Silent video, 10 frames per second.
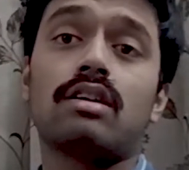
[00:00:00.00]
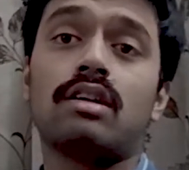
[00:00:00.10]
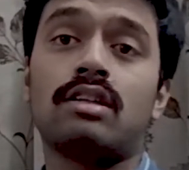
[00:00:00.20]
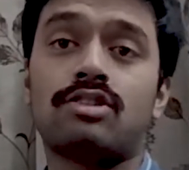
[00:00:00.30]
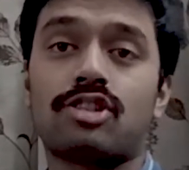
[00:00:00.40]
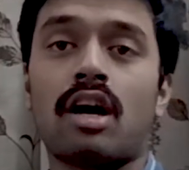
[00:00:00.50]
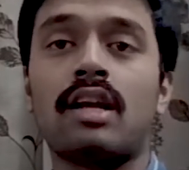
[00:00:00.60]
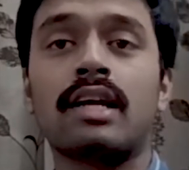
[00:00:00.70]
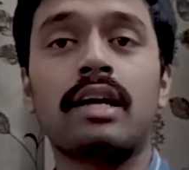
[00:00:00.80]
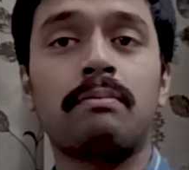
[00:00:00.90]

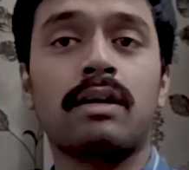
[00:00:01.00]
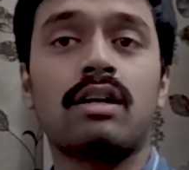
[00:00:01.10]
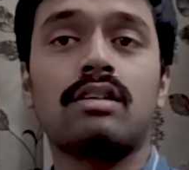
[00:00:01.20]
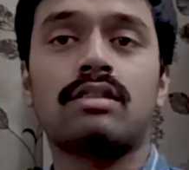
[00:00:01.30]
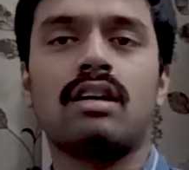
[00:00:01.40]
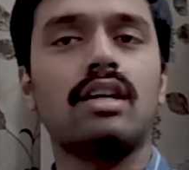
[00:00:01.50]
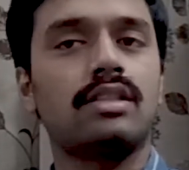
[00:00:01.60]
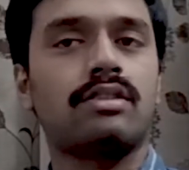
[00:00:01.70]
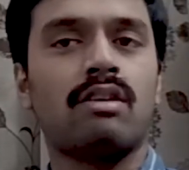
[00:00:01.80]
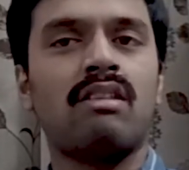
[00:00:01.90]
installing it because
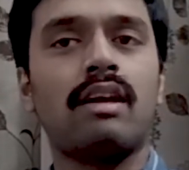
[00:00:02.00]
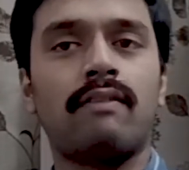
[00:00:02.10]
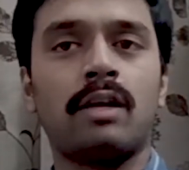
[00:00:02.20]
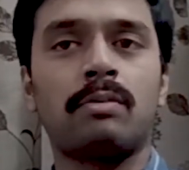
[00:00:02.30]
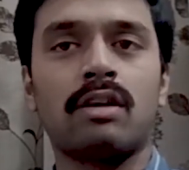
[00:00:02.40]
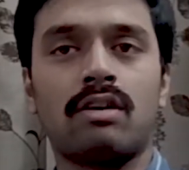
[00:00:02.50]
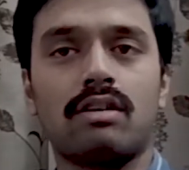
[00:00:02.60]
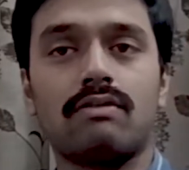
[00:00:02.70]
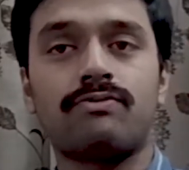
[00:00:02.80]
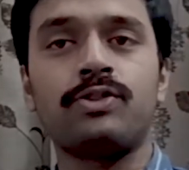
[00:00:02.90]
it's only available on
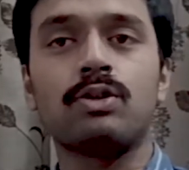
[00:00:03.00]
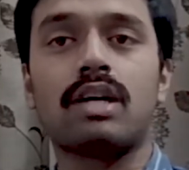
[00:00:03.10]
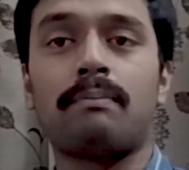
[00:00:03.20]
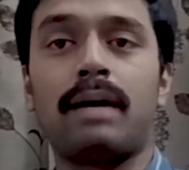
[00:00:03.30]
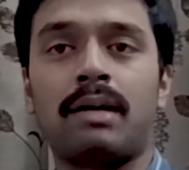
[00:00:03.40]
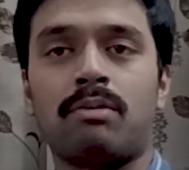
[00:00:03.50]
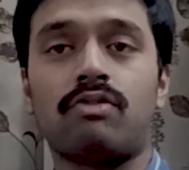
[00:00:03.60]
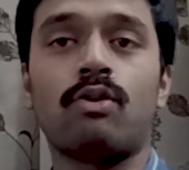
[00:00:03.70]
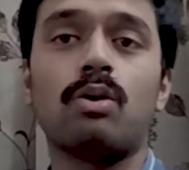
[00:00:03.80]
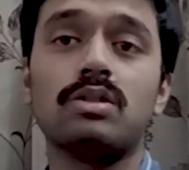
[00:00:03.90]
few compatible
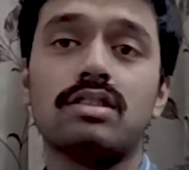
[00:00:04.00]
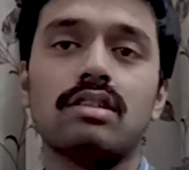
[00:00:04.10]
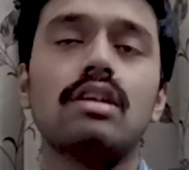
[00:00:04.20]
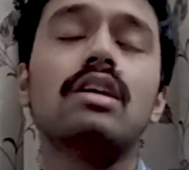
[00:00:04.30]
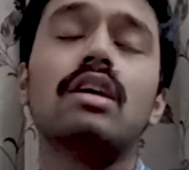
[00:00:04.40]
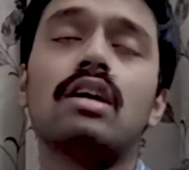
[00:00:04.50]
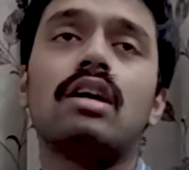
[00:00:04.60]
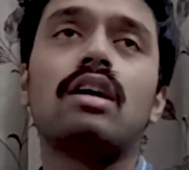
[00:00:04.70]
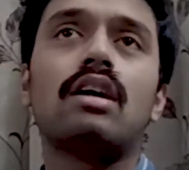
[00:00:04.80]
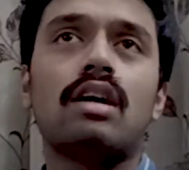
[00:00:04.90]
phones.
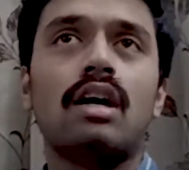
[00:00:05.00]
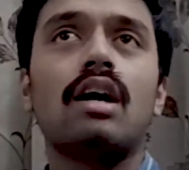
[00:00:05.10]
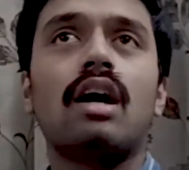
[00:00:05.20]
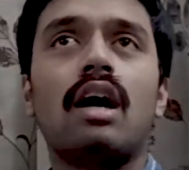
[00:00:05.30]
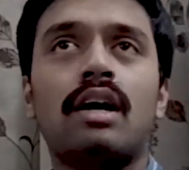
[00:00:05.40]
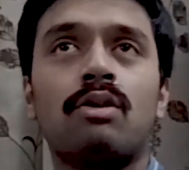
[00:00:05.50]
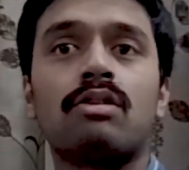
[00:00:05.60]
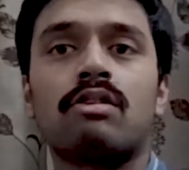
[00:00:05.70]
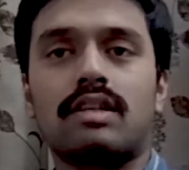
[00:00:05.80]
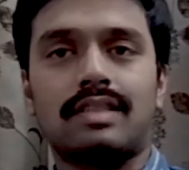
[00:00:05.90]
I
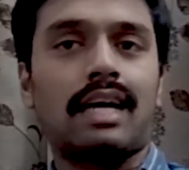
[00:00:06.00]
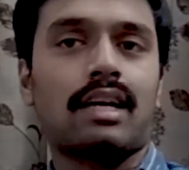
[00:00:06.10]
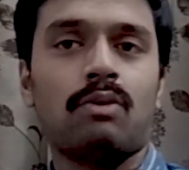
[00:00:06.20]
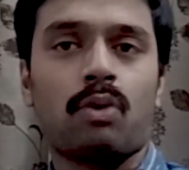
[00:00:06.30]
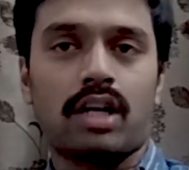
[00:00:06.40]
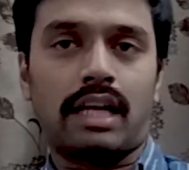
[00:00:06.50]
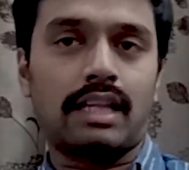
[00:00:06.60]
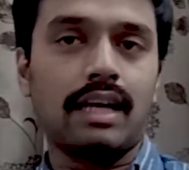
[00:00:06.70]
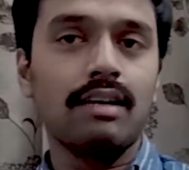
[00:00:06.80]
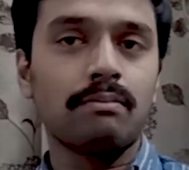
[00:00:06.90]
don't know exactly what are
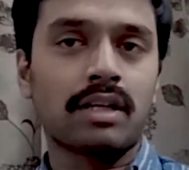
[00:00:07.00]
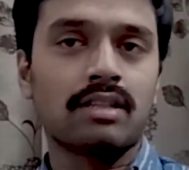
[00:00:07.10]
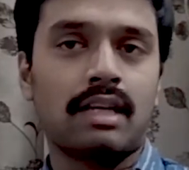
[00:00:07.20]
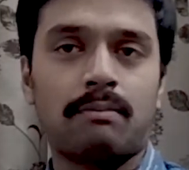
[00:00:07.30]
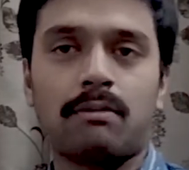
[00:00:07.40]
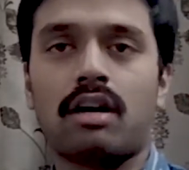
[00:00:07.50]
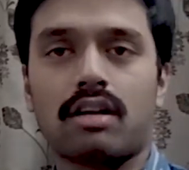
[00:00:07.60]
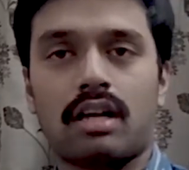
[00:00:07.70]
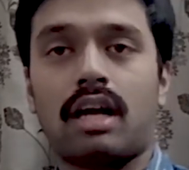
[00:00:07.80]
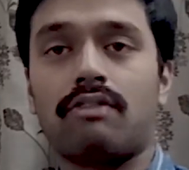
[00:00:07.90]
they because I'm not
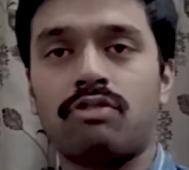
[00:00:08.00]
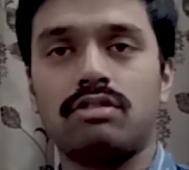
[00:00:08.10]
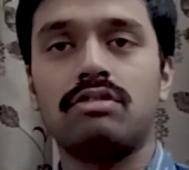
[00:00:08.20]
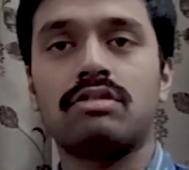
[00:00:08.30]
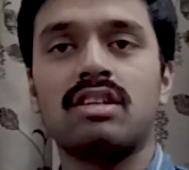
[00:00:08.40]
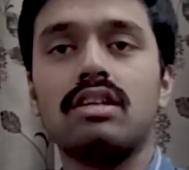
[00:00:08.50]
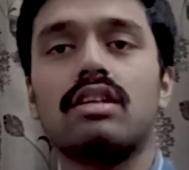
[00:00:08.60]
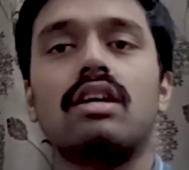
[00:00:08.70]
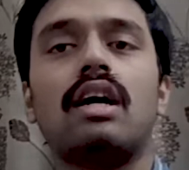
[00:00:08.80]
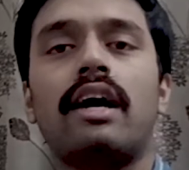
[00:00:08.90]
an iPhone user.
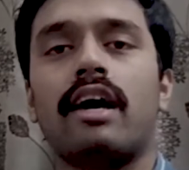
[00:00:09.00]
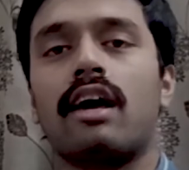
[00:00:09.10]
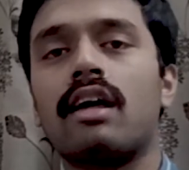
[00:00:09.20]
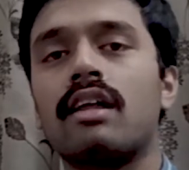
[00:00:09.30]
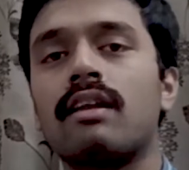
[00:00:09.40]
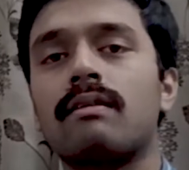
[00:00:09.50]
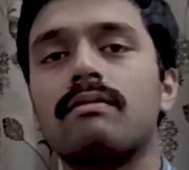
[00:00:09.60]
And